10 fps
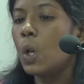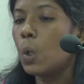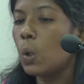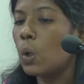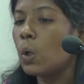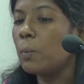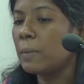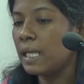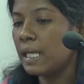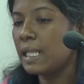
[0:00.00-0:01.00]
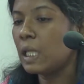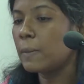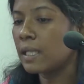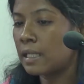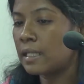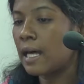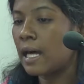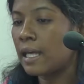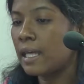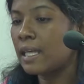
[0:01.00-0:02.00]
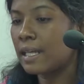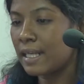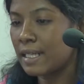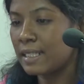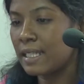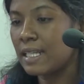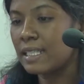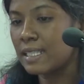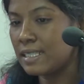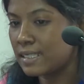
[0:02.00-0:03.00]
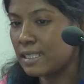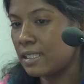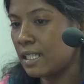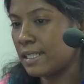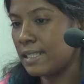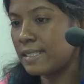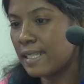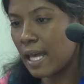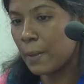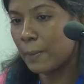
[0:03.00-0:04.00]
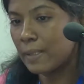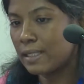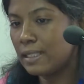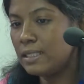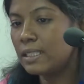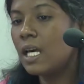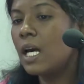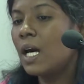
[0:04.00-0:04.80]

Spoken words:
low, medium and high creatinine concentrated samples